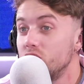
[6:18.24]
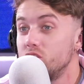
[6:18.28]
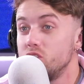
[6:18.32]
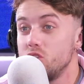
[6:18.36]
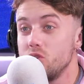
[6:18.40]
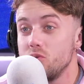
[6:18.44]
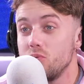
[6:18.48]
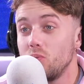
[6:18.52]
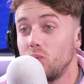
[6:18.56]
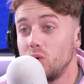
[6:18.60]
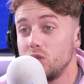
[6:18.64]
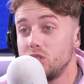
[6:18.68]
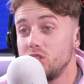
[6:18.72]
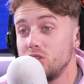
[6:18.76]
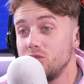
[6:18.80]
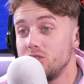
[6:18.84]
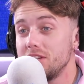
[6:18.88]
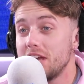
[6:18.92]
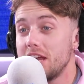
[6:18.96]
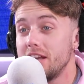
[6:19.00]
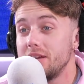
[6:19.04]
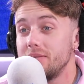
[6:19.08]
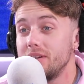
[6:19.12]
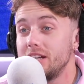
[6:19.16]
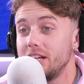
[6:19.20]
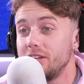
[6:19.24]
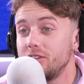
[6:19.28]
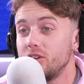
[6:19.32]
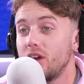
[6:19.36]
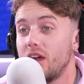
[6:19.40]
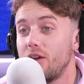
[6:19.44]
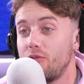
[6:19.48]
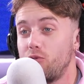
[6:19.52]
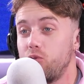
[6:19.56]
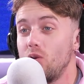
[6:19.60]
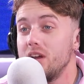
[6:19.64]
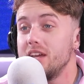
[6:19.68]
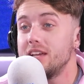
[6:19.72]
Would you genuinely do it?
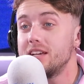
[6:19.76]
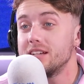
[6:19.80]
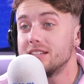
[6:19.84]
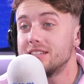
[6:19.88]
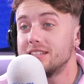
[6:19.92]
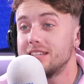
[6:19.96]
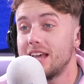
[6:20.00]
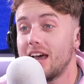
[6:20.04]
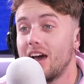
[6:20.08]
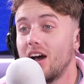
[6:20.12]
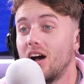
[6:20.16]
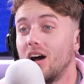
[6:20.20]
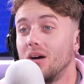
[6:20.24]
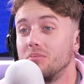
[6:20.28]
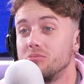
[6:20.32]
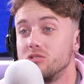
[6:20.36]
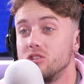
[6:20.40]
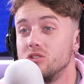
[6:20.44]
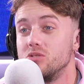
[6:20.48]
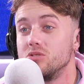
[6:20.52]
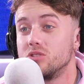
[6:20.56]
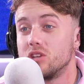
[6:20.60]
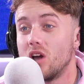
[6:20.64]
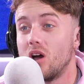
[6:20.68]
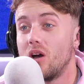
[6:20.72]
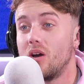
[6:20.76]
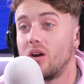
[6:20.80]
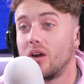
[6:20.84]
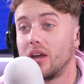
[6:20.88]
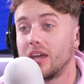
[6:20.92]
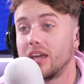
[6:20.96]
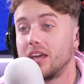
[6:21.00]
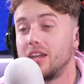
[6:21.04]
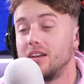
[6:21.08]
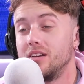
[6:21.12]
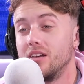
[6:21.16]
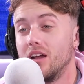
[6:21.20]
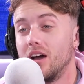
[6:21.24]
If we could set up you
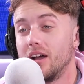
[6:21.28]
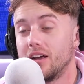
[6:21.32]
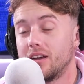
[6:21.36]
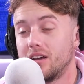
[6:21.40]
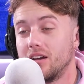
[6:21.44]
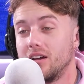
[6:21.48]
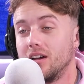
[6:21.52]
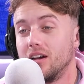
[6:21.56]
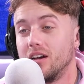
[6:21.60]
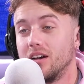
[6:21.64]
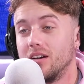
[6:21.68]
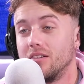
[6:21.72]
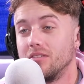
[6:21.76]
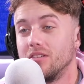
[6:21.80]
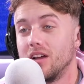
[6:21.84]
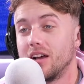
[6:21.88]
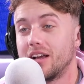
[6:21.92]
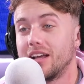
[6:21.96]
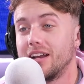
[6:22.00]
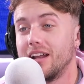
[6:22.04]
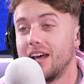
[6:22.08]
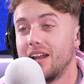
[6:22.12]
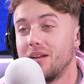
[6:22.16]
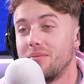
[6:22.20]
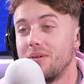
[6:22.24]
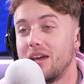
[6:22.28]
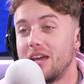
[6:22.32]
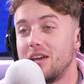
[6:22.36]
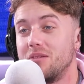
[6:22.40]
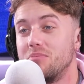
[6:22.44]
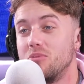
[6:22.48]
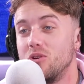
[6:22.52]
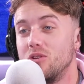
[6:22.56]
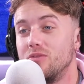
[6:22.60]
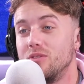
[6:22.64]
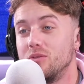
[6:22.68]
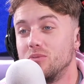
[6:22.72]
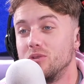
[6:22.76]
going in like an
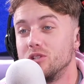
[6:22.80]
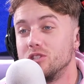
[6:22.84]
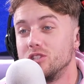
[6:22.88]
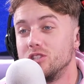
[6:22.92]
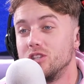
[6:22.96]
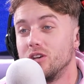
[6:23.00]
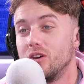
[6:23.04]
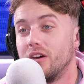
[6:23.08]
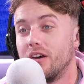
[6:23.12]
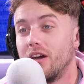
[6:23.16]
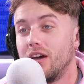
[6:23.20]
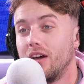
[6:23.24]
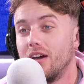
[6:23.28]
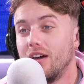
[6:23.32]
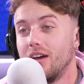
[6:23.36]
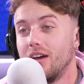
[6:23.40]
animated movie, would you do it?